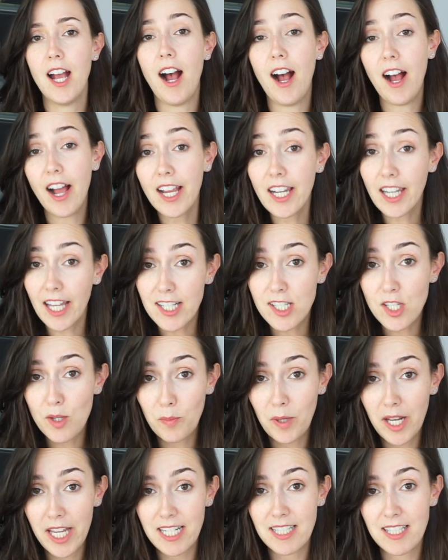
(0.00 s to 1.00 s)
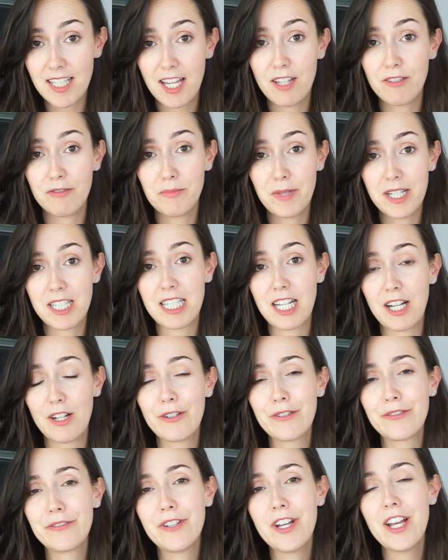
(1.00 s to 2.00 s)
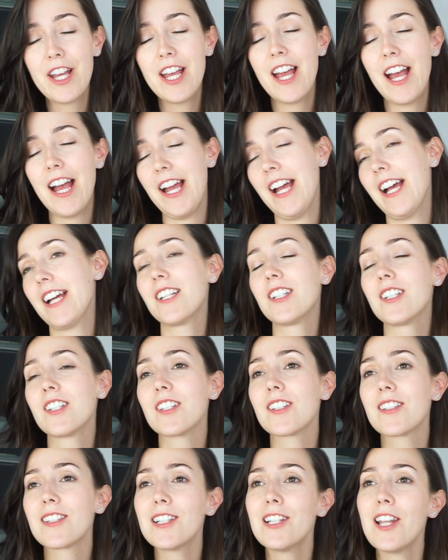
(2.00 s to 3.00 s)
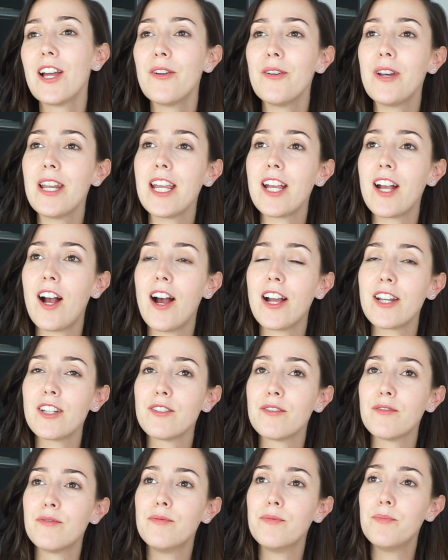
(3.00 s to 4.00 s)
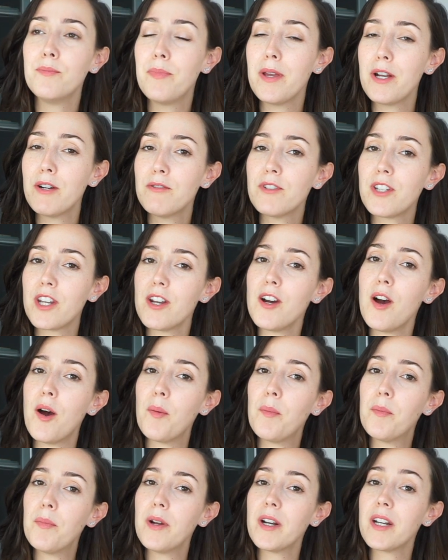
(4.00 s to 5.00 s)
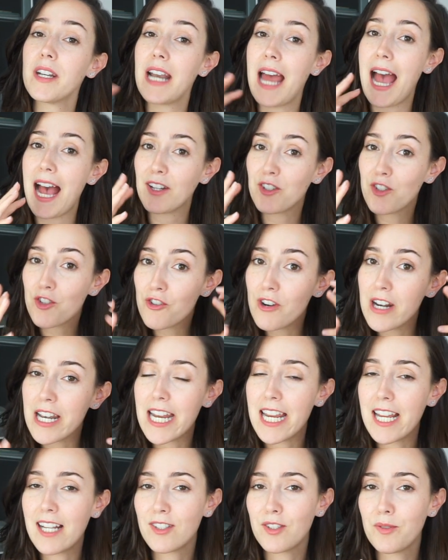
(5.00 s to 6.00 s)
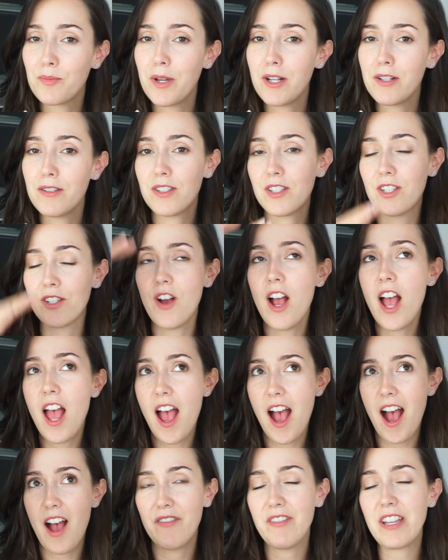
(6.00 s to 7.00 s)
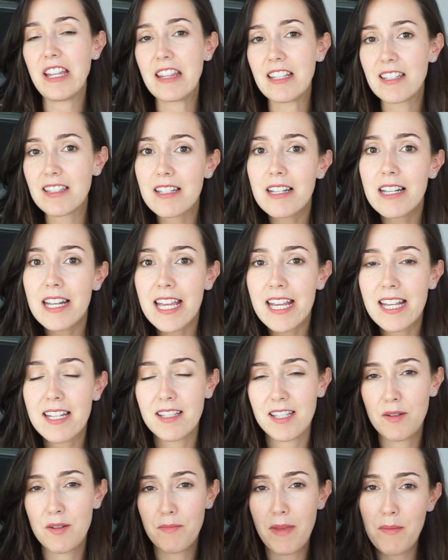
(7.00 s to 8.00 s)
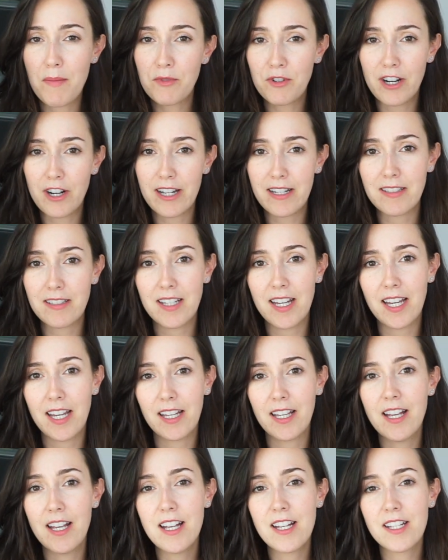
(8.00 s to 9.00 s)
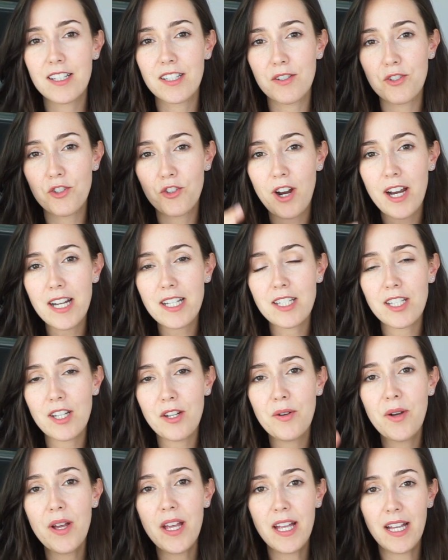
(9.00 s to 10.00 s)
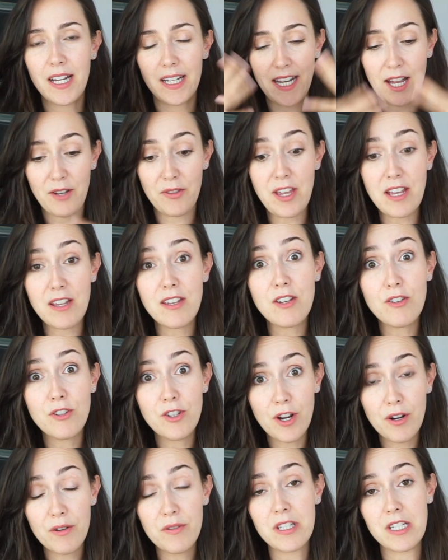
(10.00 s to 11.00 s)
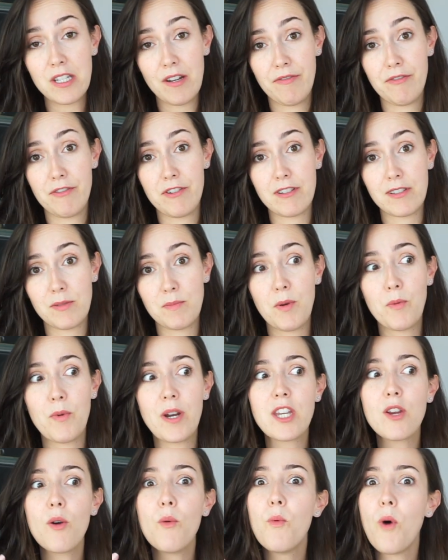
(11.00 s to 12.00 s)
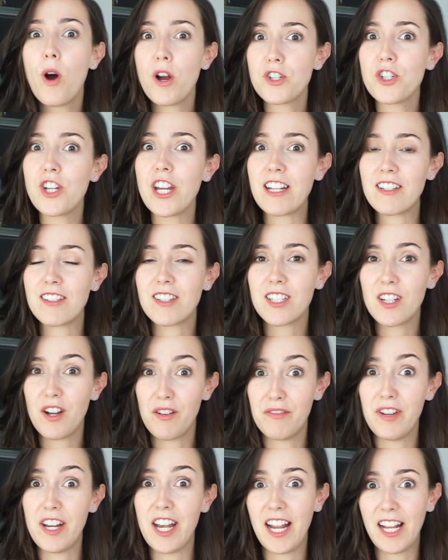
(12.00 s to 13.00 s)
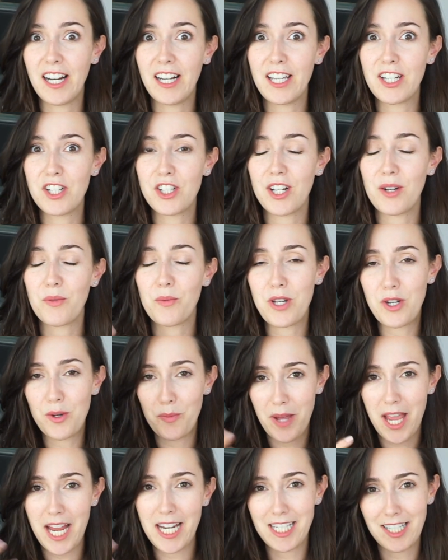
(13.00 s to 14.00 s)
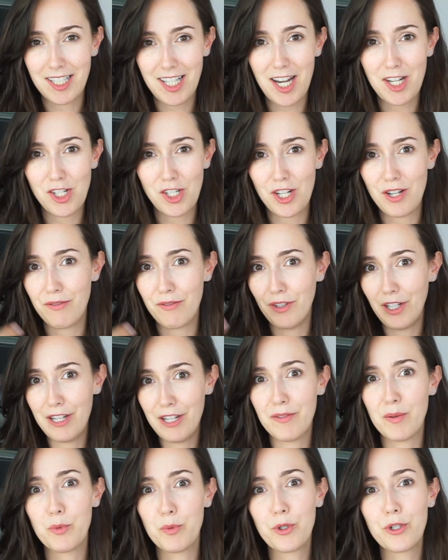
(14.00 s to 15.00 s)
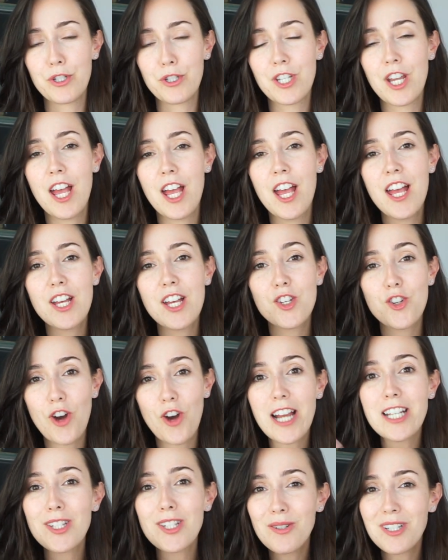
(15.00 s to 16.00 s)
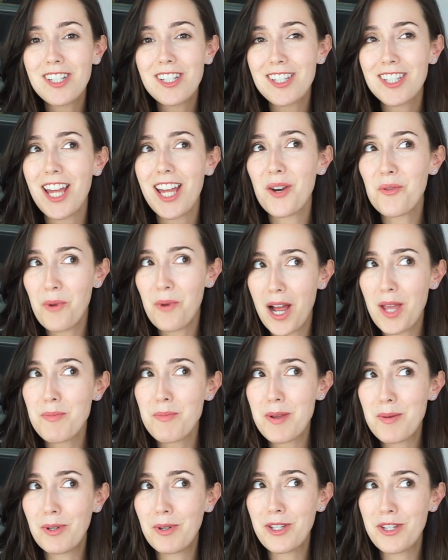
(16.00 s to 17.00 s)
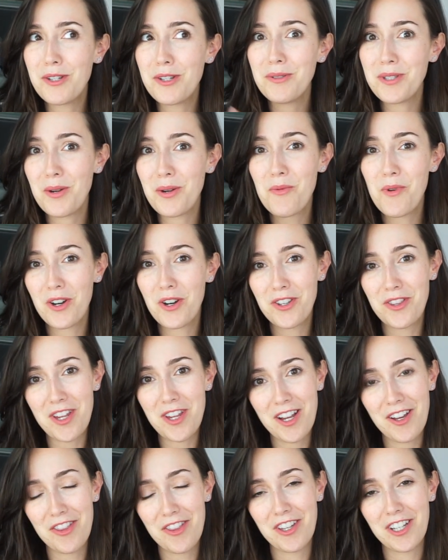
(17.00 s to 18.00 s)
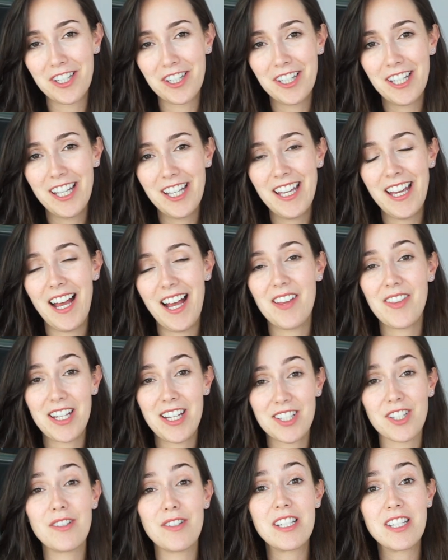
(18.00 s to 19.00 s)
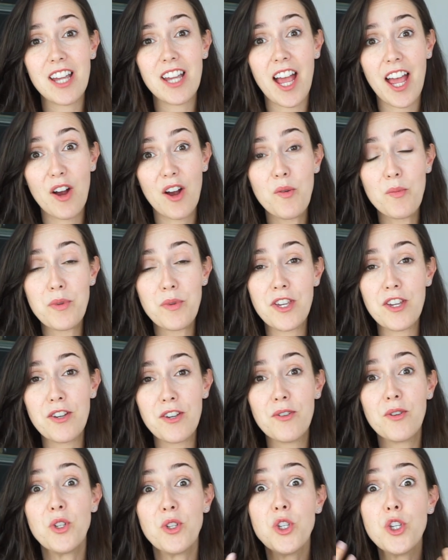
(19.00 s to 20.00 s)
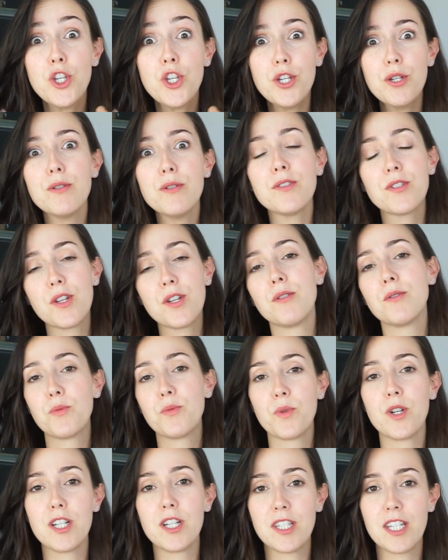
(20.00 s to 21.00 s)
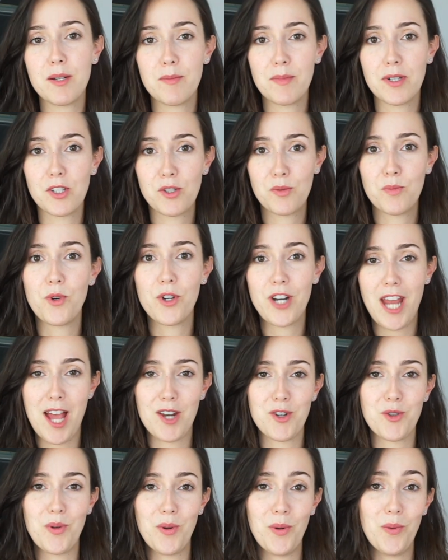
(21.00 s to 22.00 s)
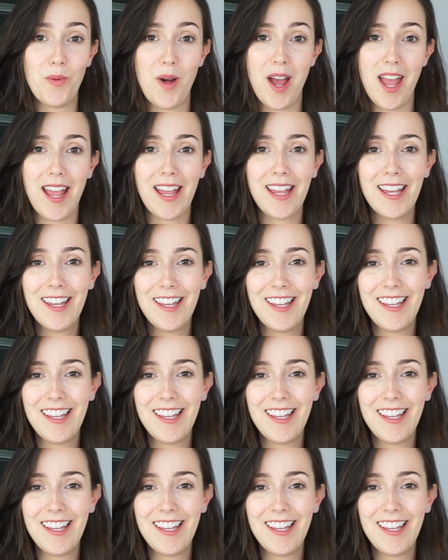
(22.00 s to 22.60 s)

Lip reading: I like to play safe myself and slowly kind of build it up naturally as opposed to having this list and memorizing. So try to, now that you know the difference, but when you're watching stuff in English and when you're paying attention if you live abroad, try to understand why people are using one or the other, and that's going to help you use those words in a much more natural way.